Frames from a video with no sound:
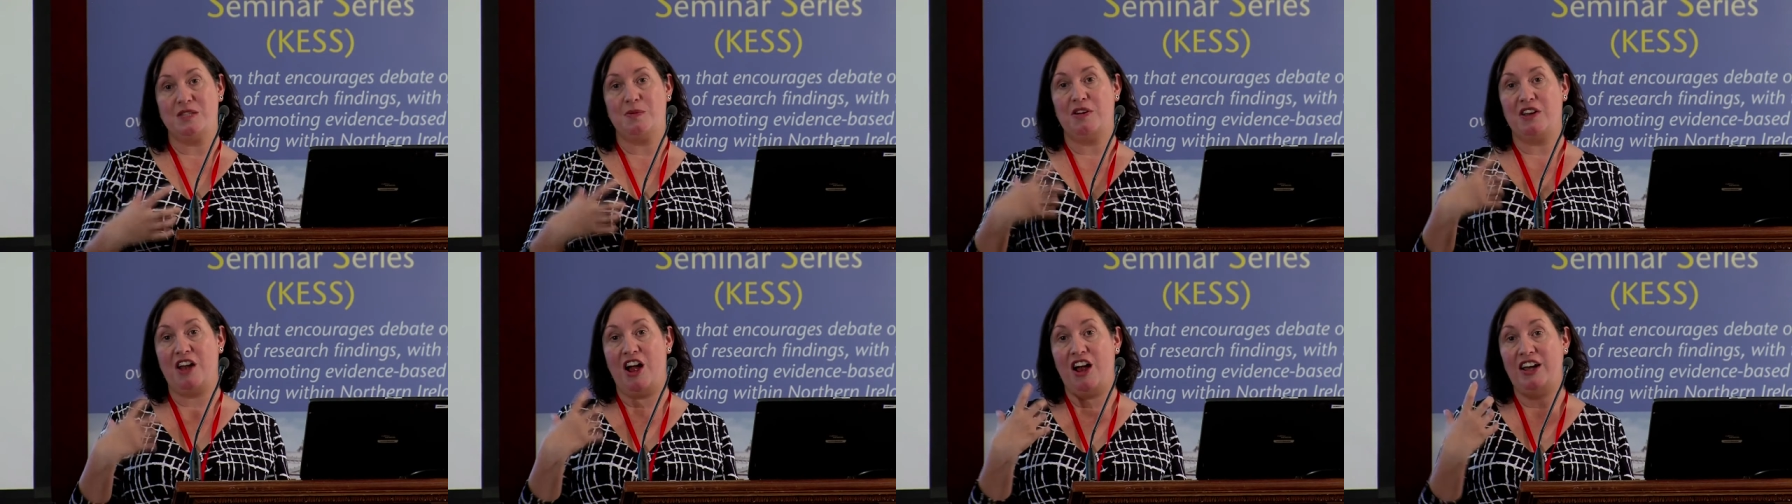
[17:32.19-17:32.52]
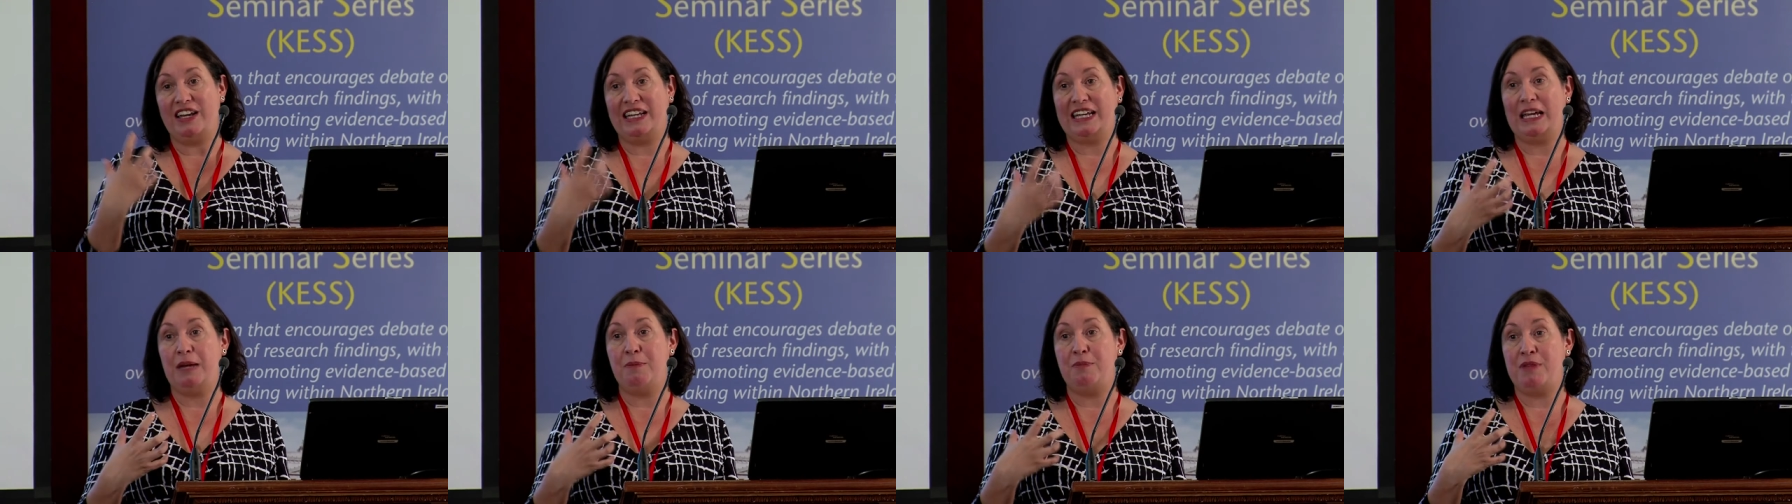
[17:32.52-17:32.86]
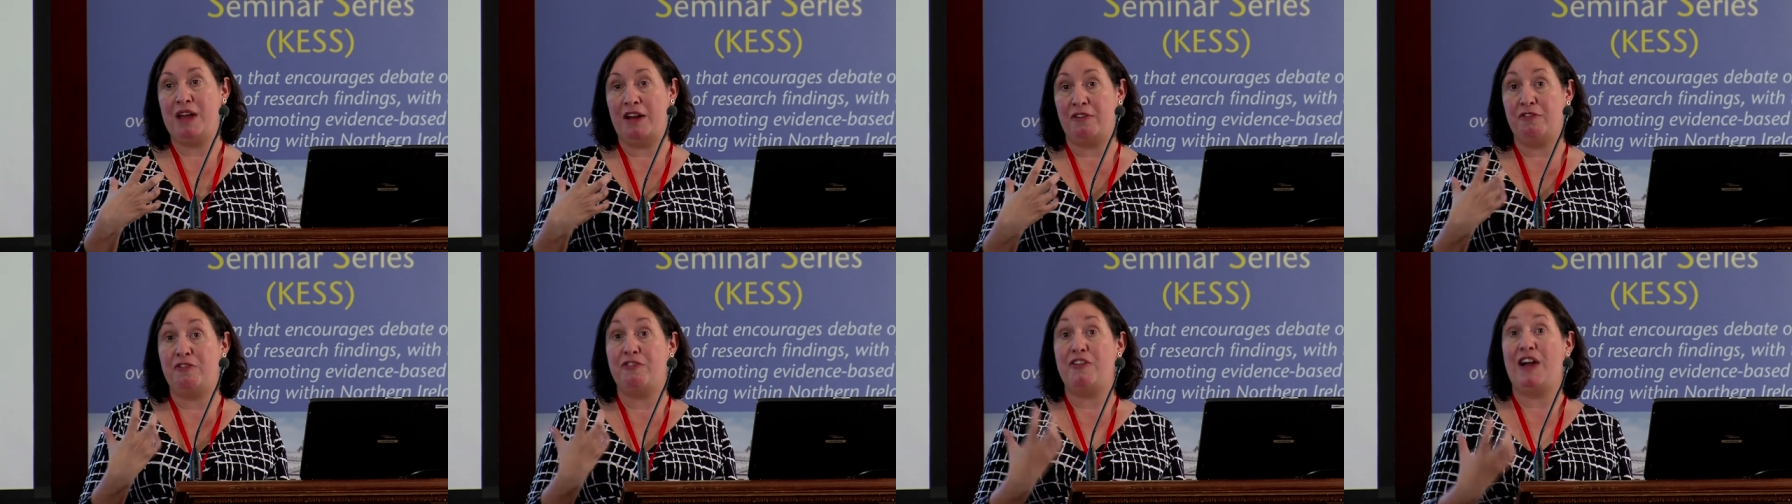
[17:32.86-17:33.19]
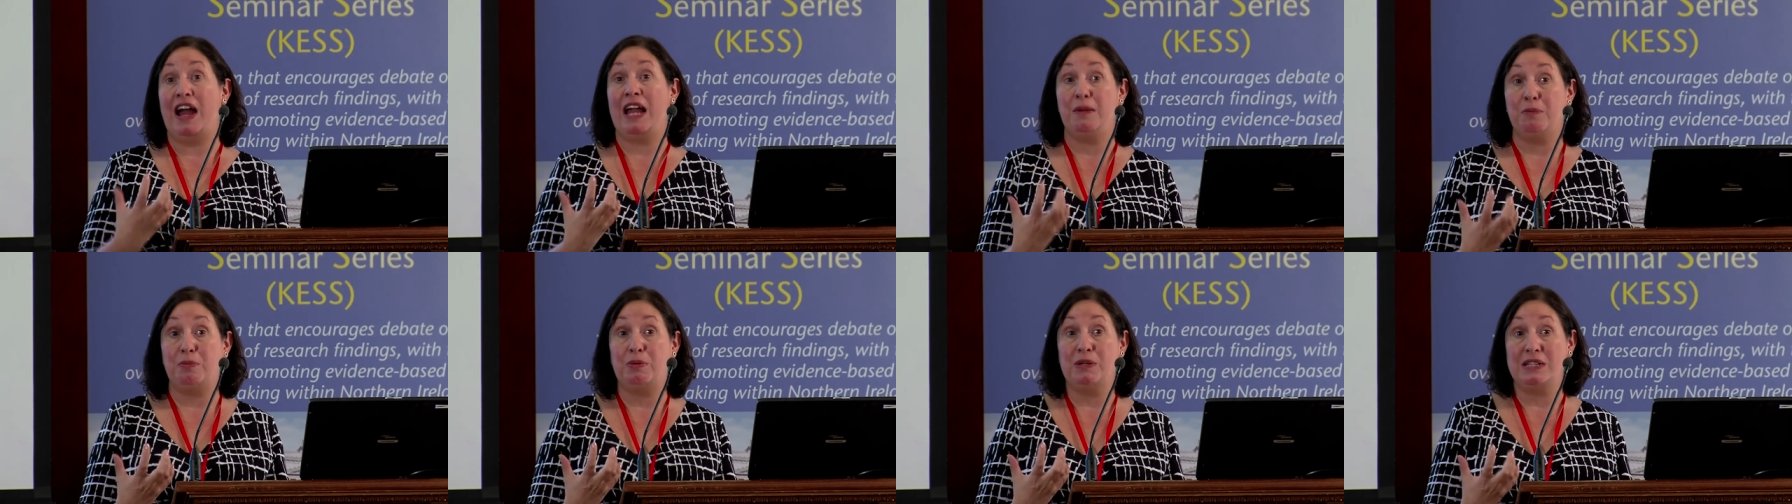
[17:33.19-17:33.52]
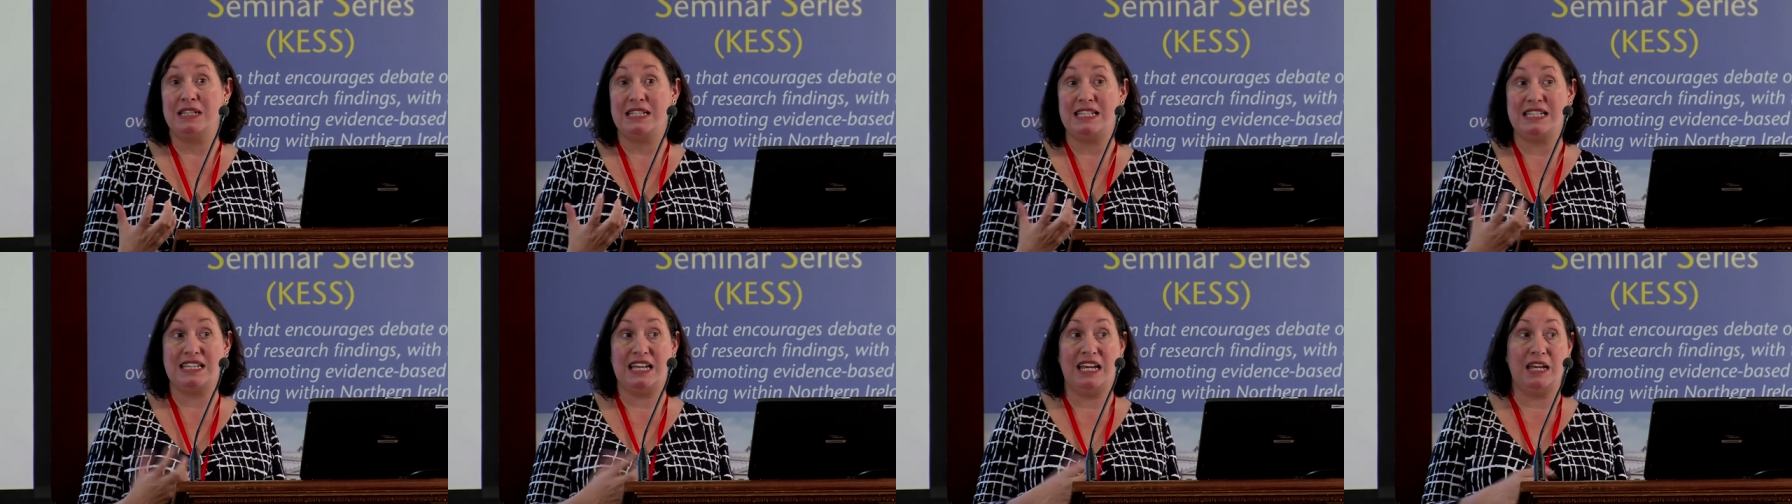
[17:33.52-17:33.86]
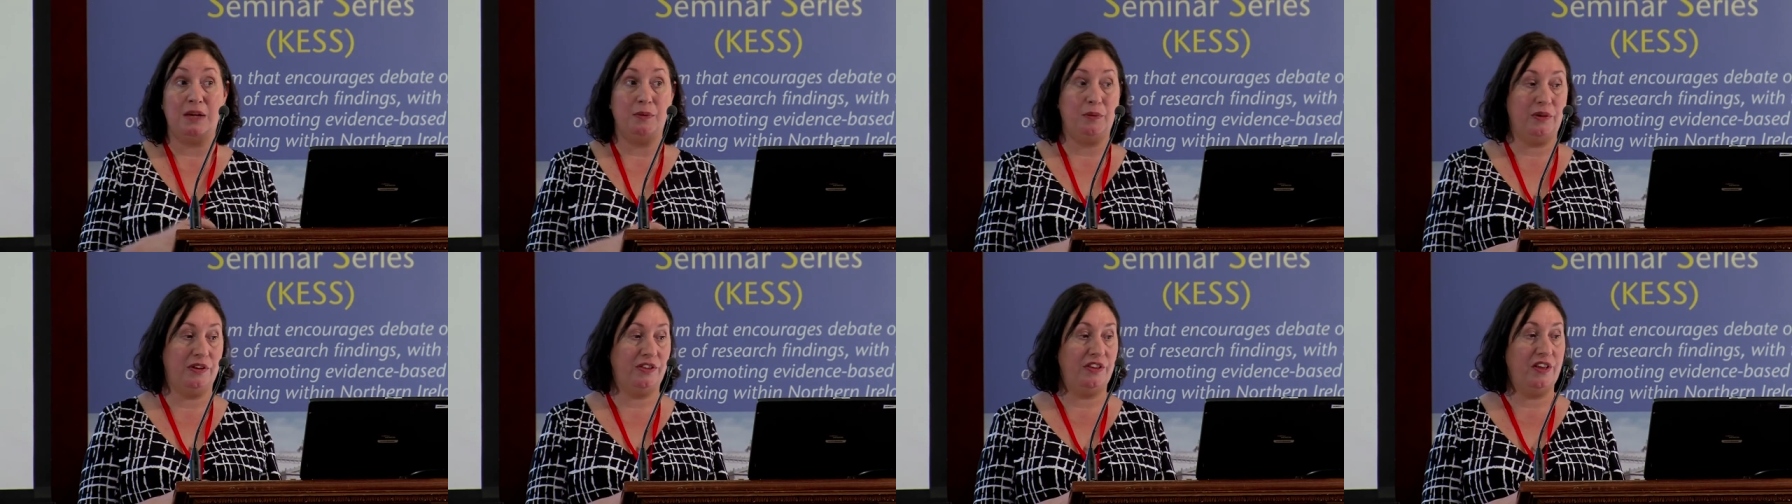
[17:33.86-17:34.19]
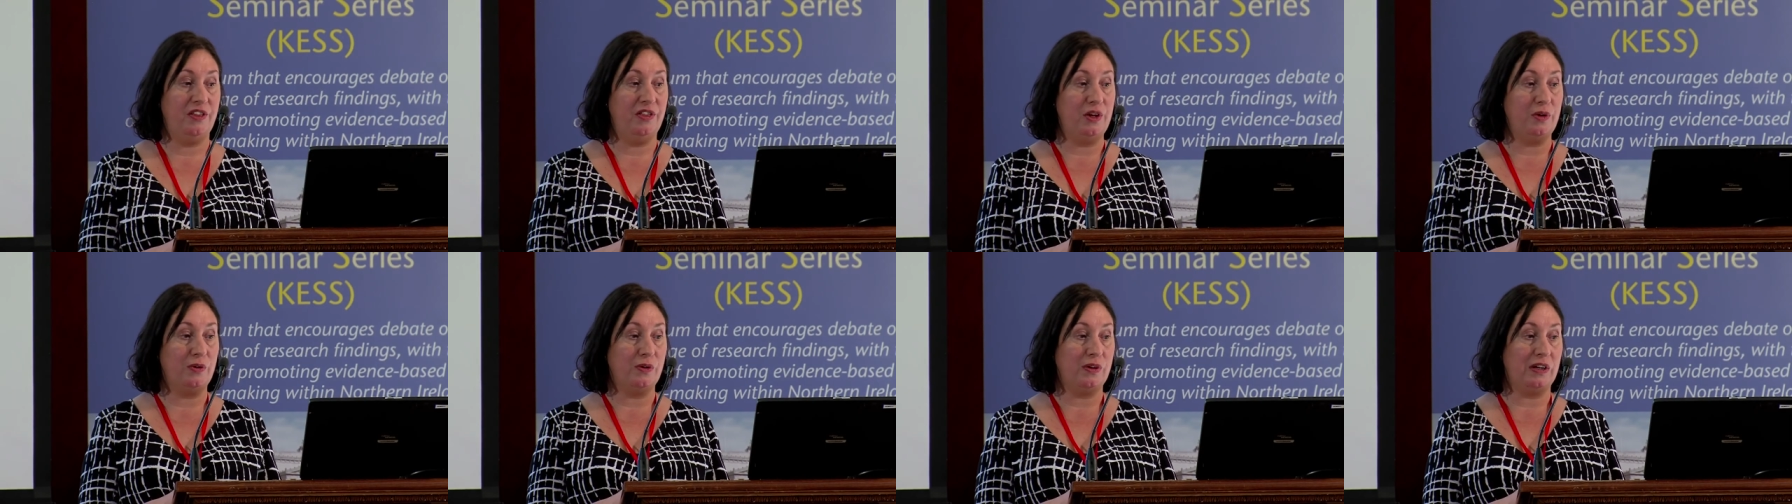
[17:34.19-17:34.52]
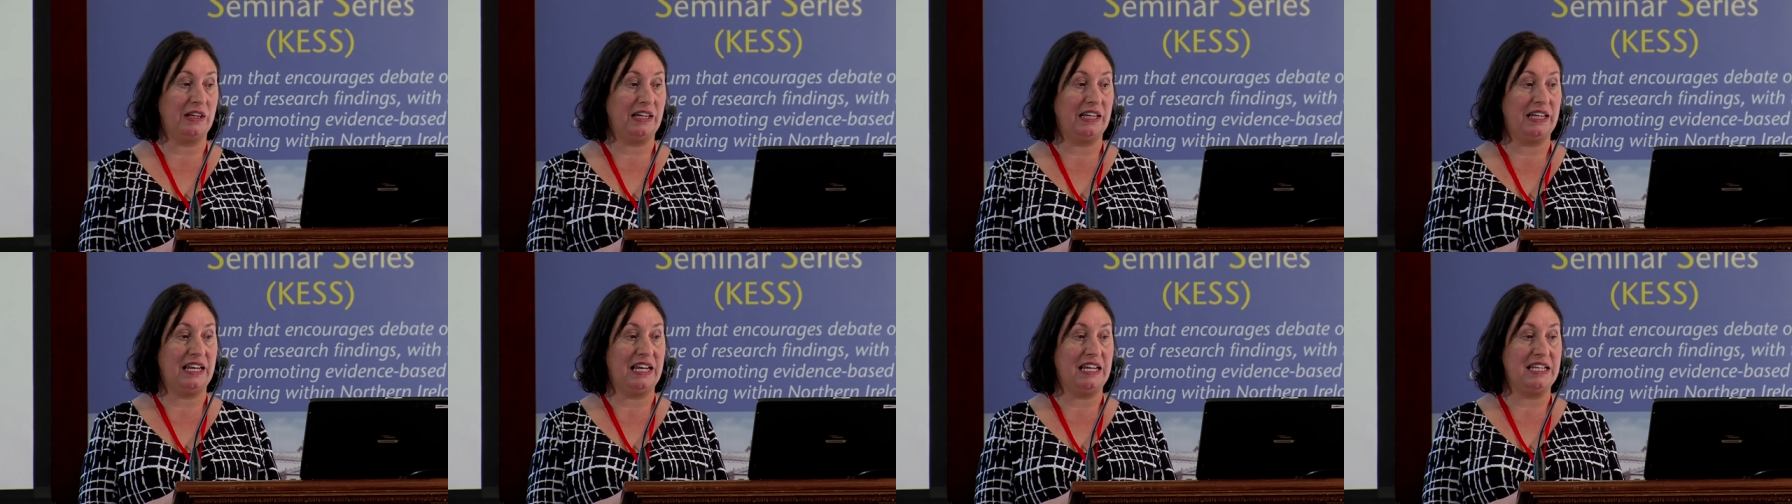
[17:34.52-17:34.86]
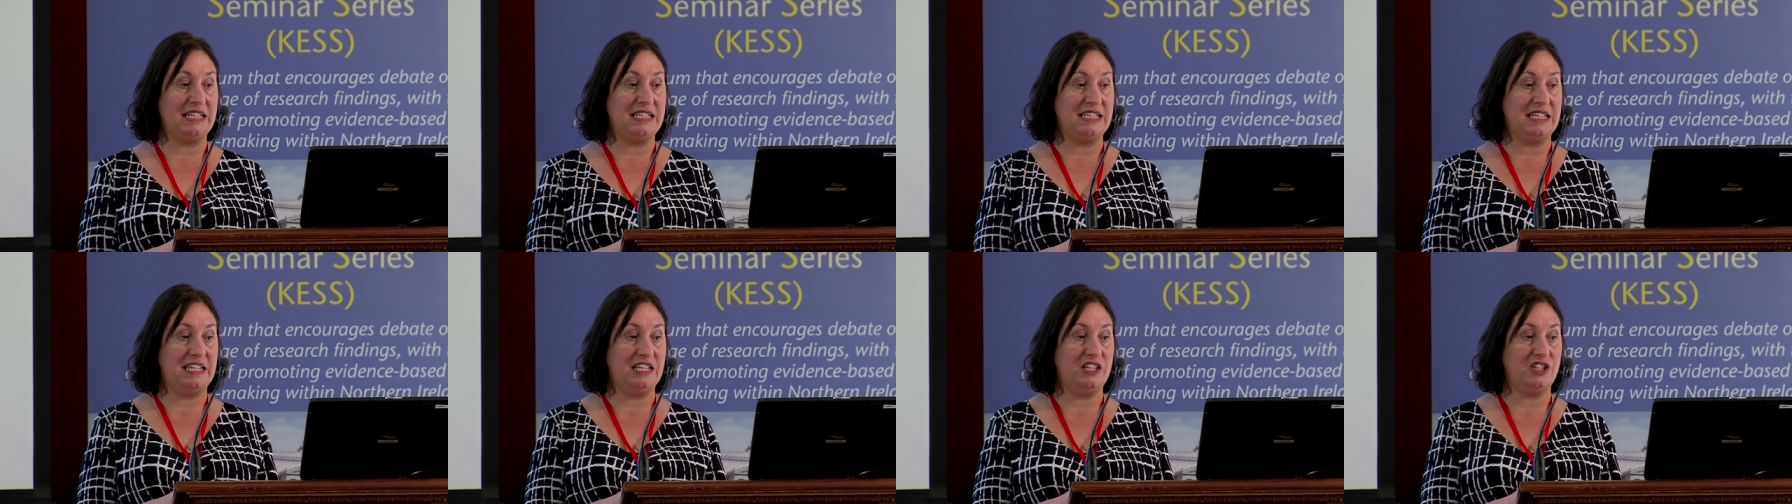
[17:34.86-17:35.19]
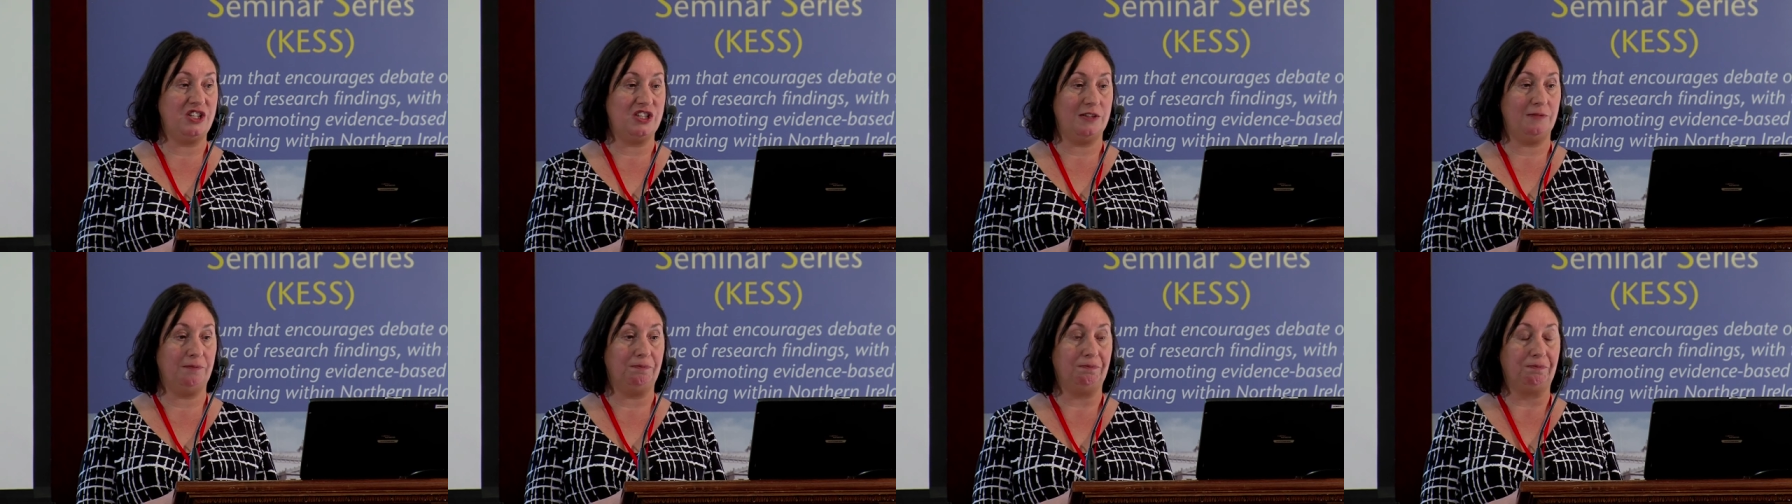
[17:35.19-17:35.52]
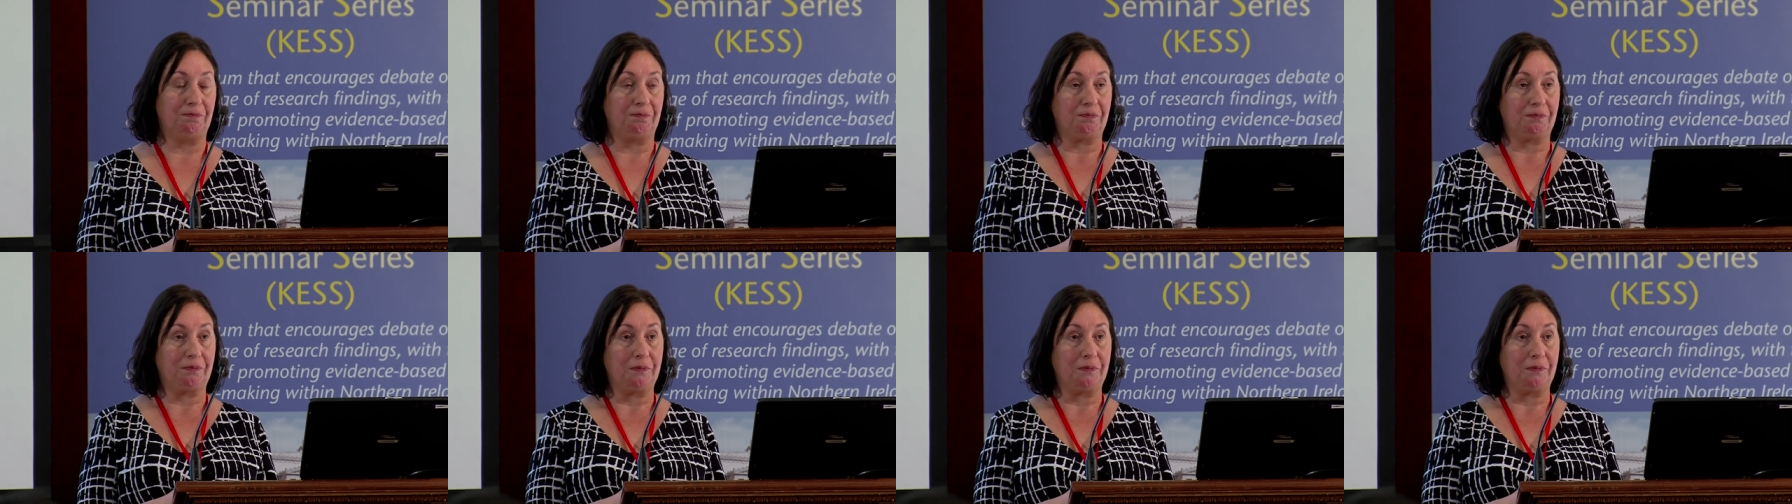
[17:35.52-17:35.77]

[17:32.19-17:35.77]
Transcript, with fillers: about how to keep that vibrancy within the organisation